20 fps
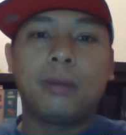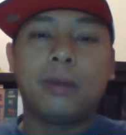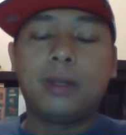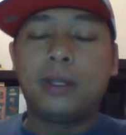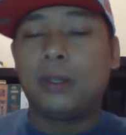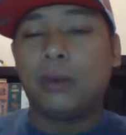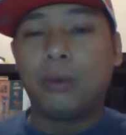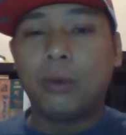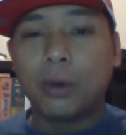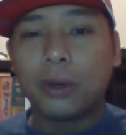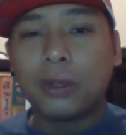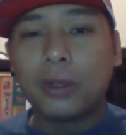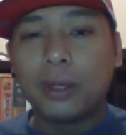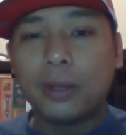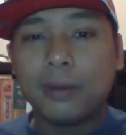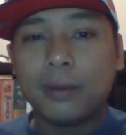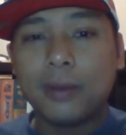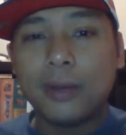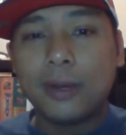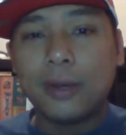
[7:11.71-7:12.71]
Is it worth
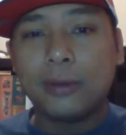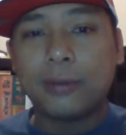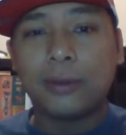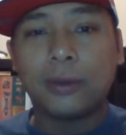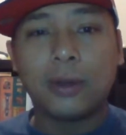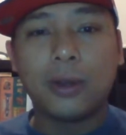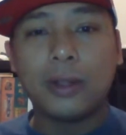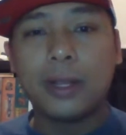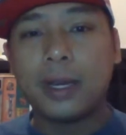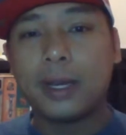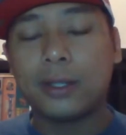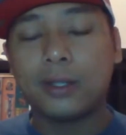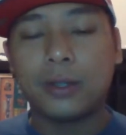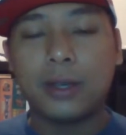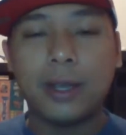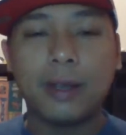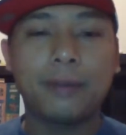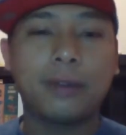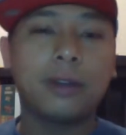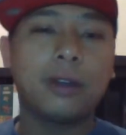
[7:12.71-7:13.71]
it, though, for all that
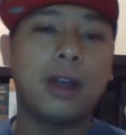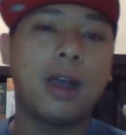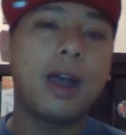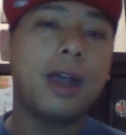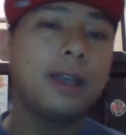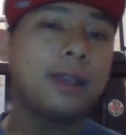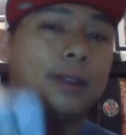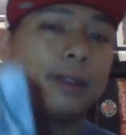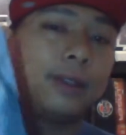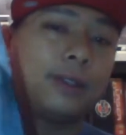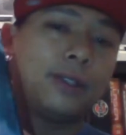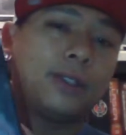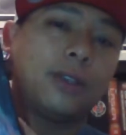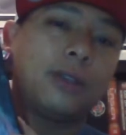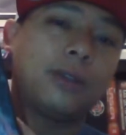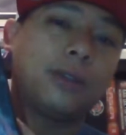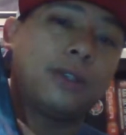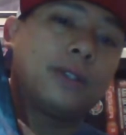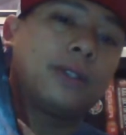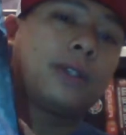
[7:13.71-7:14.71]
extra effort? I think
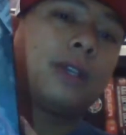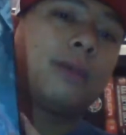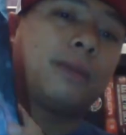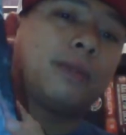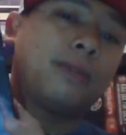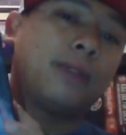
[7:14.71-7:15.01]
so, because this game is